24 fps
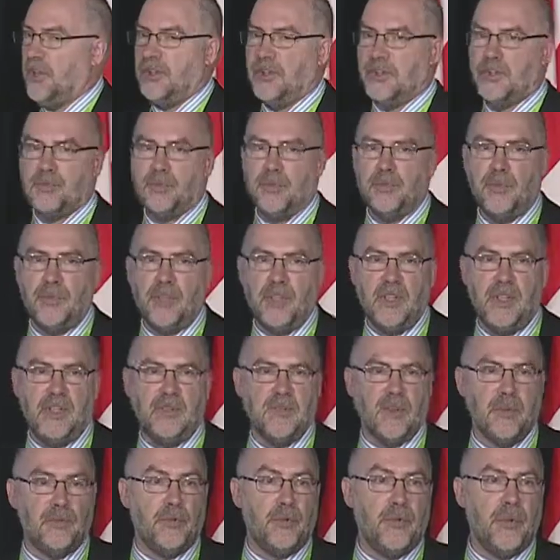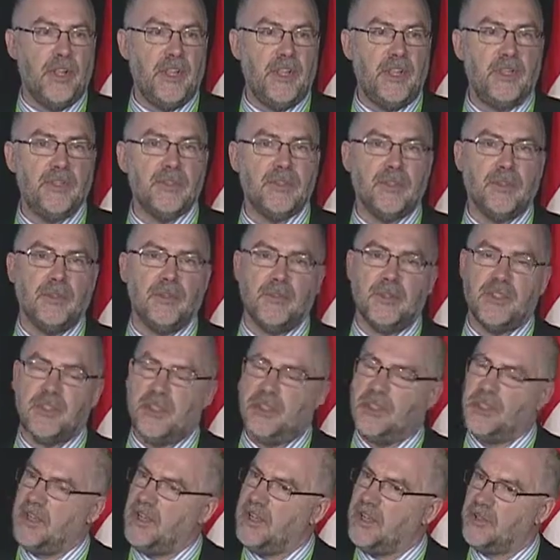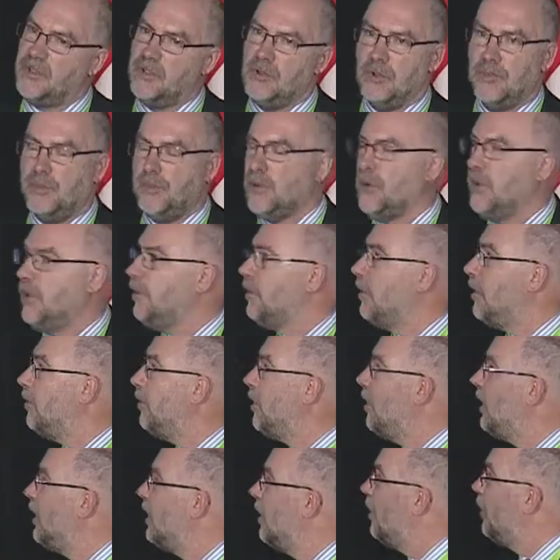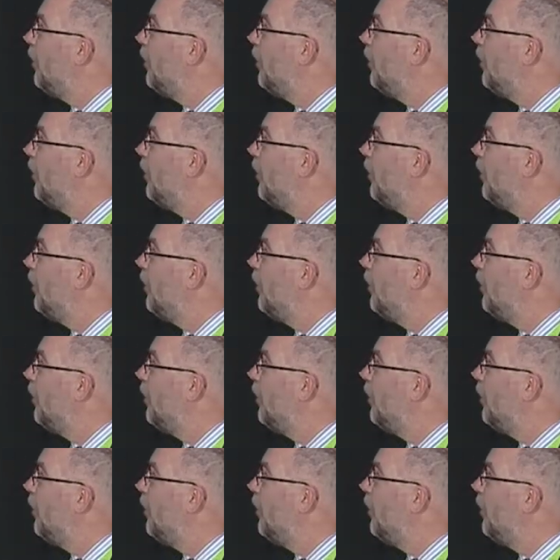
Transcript: thought this would be a breeze, so we said yes, no problem.